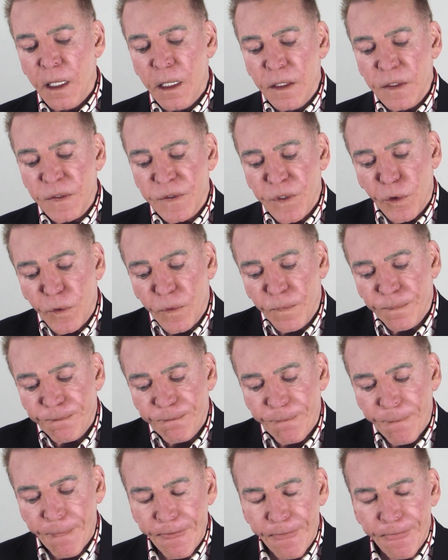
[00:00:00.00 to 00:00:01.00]
So
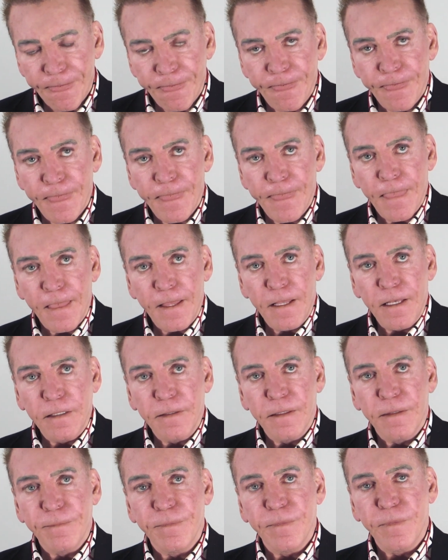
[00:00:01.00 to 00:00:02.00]

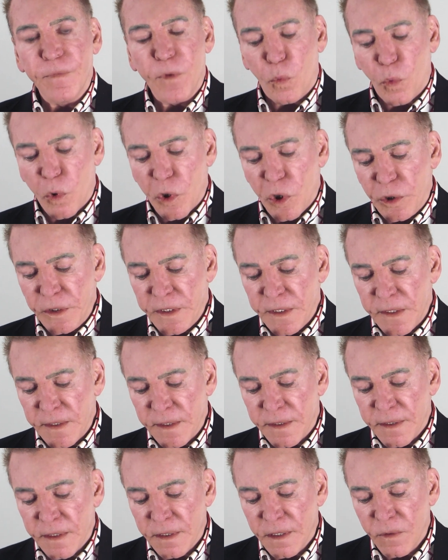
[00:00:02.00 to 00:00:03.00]
the world
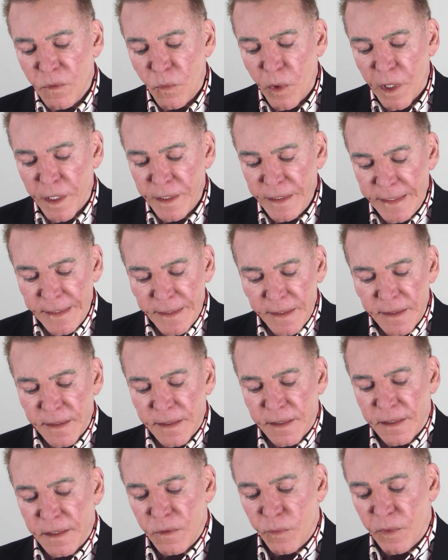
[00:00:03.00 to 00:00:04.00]
is where it
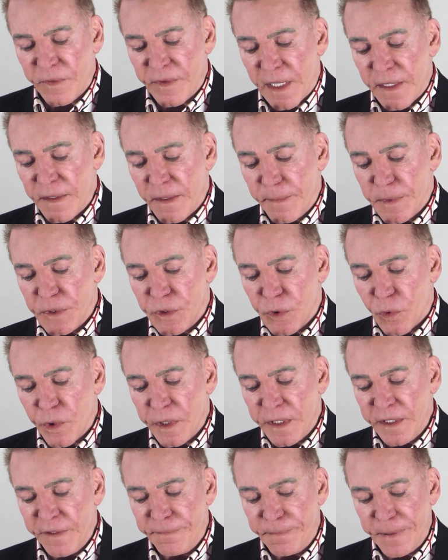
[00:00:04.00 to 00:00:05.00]
is. We've got the
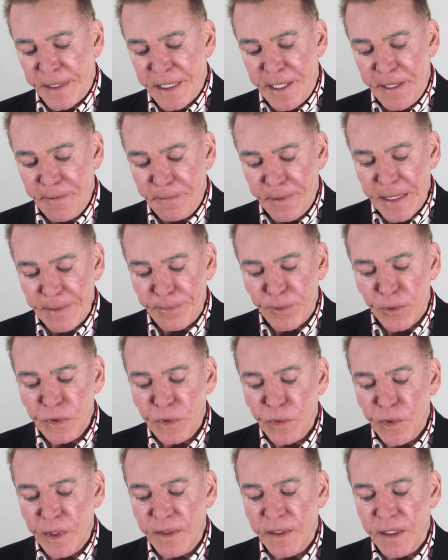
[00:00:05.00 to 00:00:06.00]
majority of people
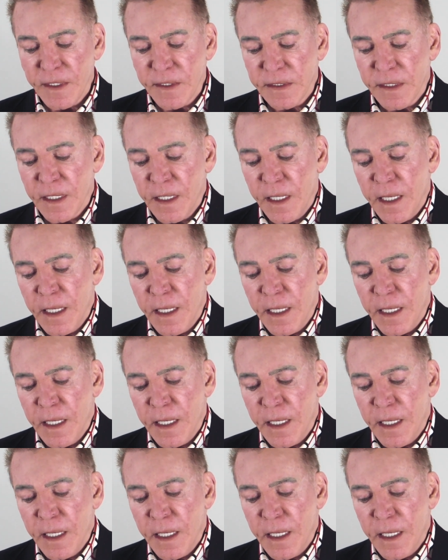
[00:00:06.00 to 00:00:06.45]
doing this.